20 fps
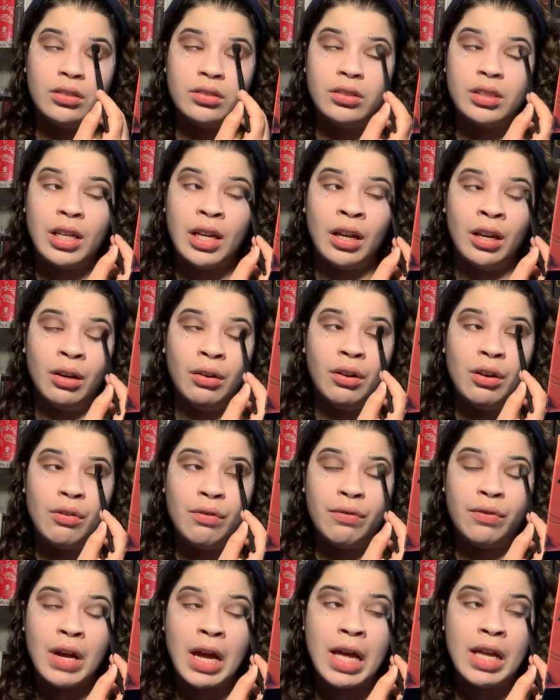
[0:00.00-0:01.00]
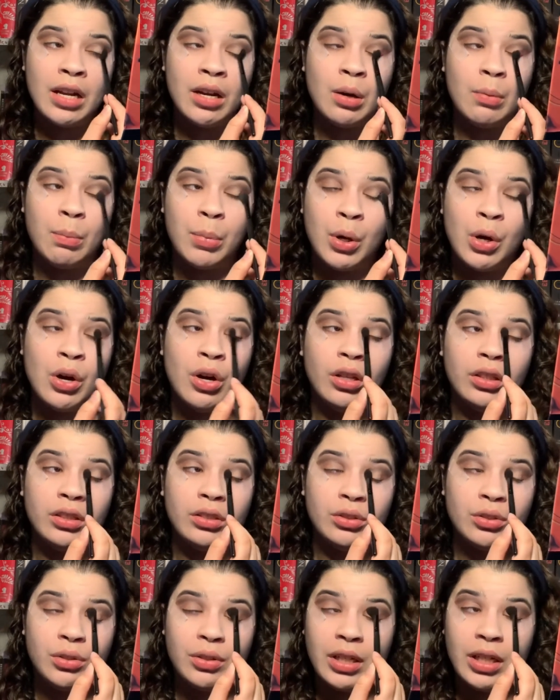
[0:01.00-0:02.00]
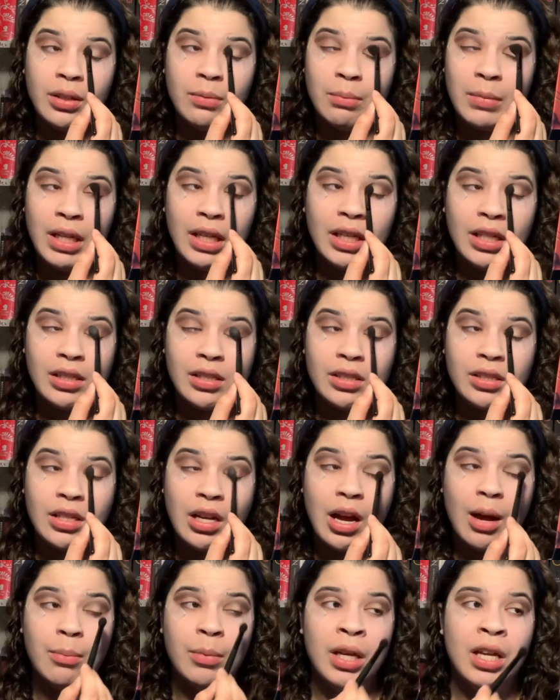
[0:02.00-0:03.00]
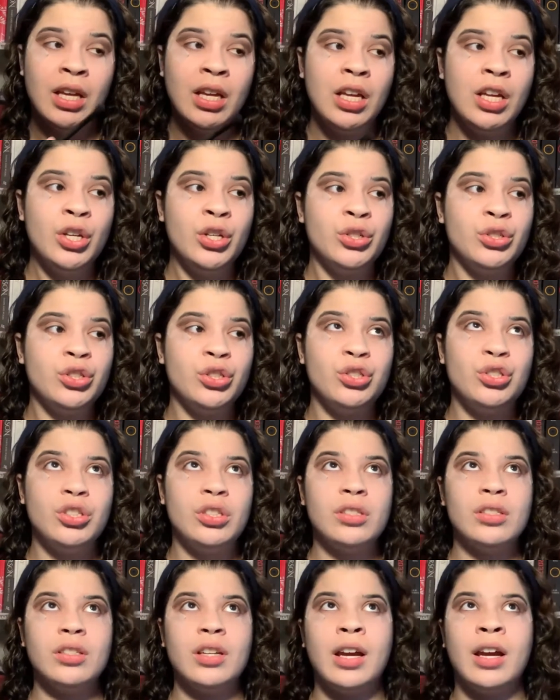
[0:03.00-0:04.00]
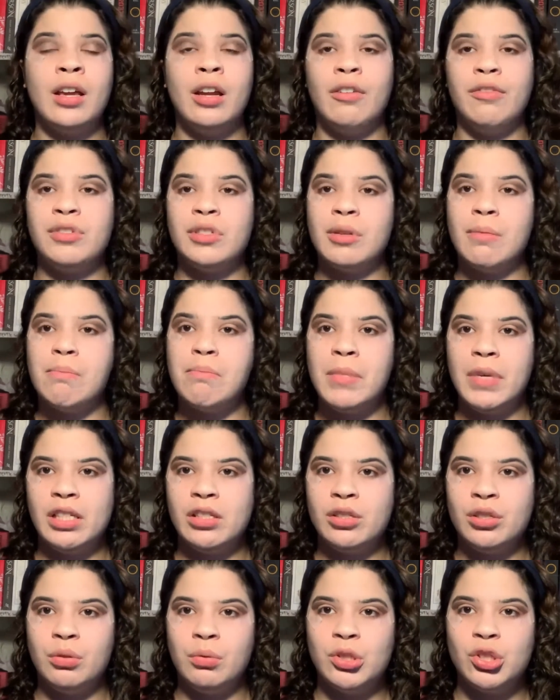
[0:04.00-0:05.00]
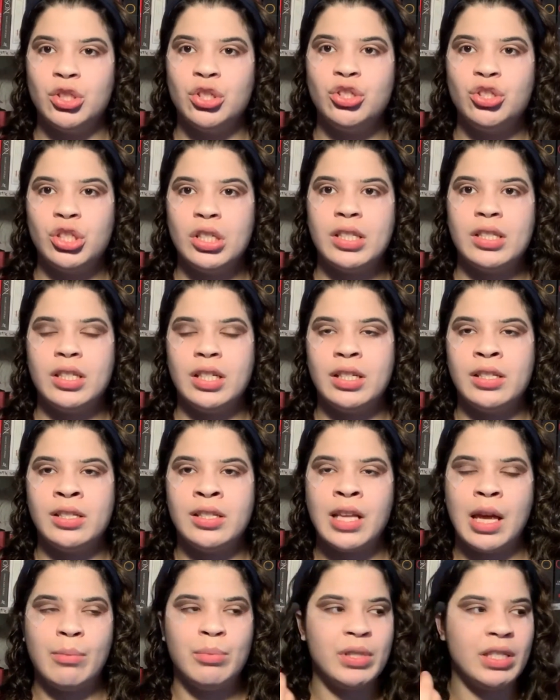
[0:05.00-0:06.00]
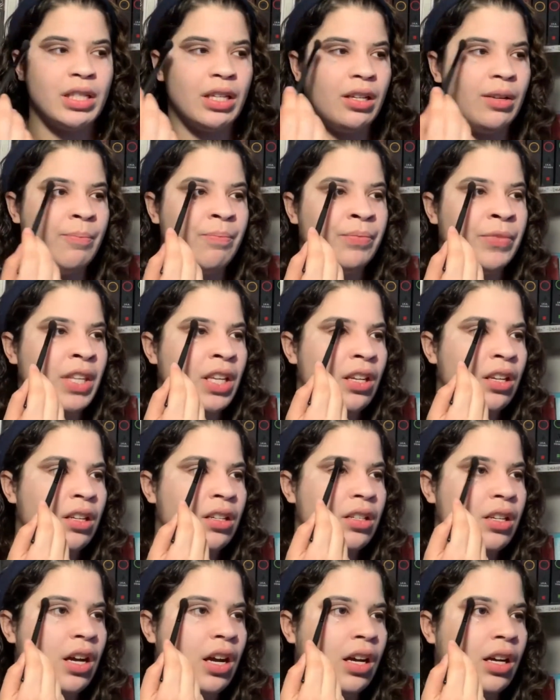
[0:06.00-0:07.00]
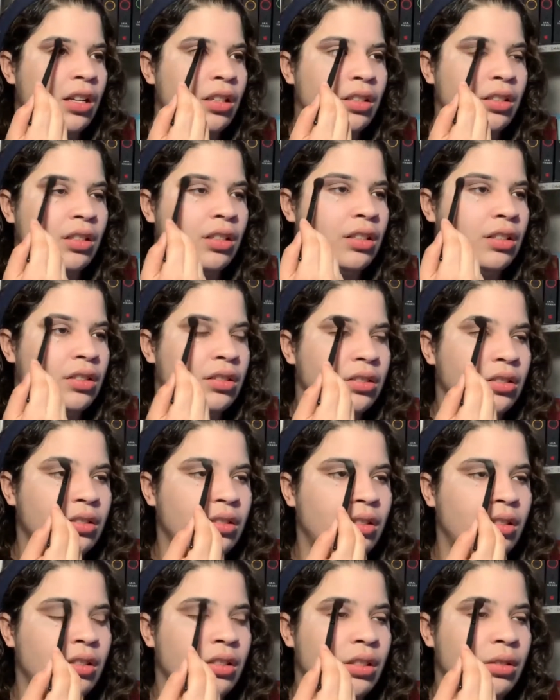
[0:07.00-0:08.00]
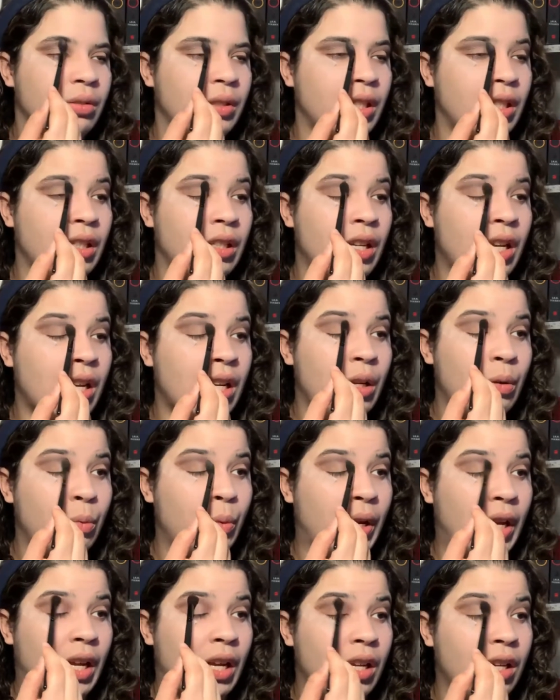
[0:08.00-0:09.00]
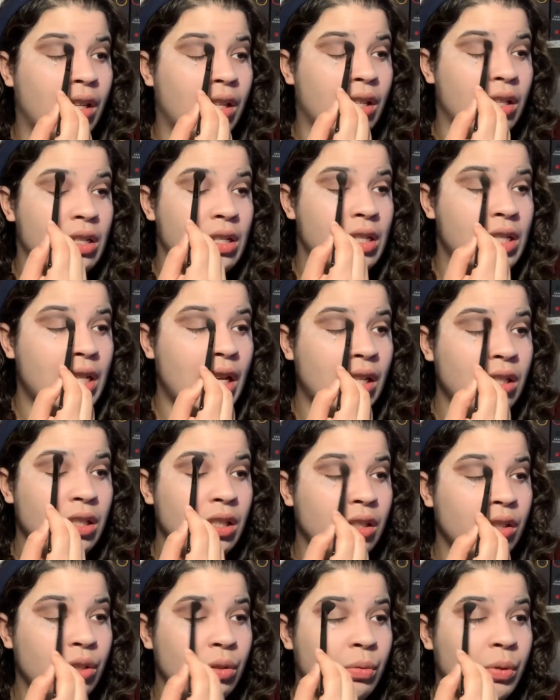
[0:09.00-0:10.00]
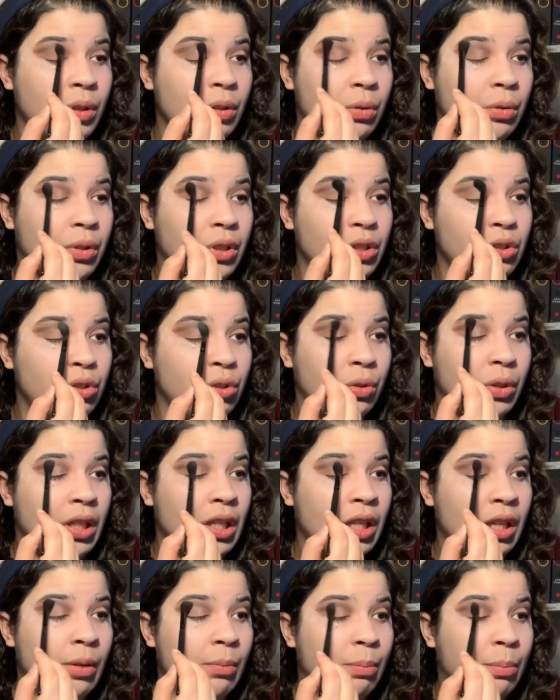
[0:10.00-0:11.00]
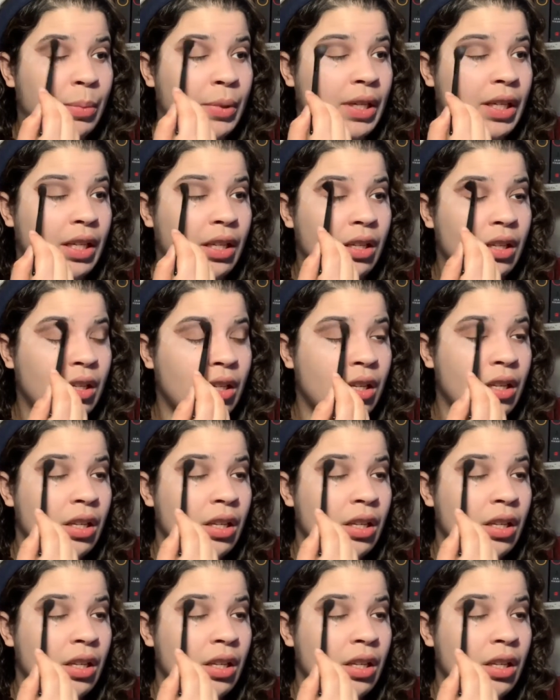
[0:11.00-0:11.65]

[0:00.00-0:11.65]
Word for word: terrified and appalled and trying to make it stop, she just kind of submits to it. She just accepts it, not, you know, in any way consenting to it or enjoying it, but